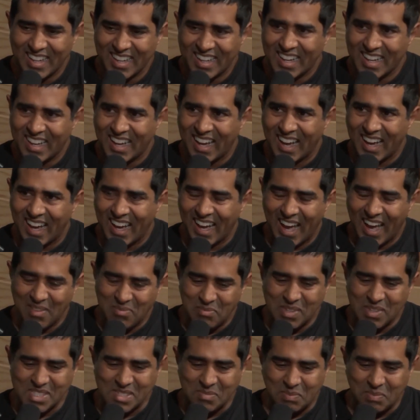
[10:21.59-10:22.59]
I
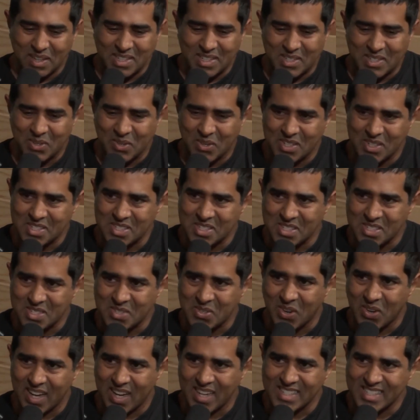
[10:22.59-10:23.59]
missed by 2 inches
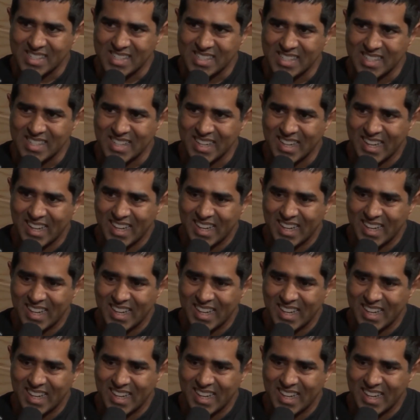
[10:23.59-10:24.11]
twice.